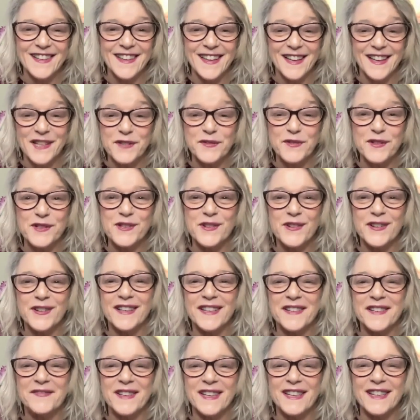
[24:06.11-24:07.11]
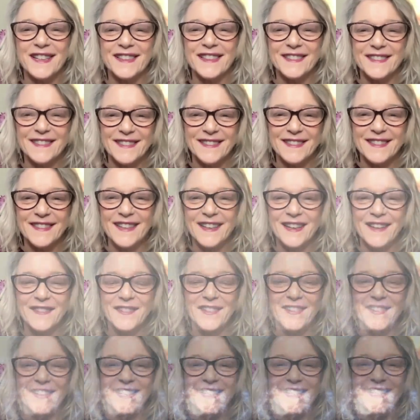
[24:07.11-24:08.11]
Thanks for joining me. Have
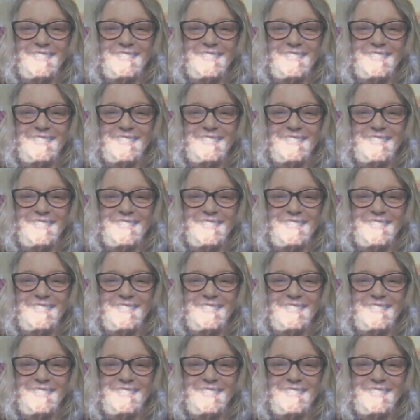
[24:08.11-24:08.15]
a great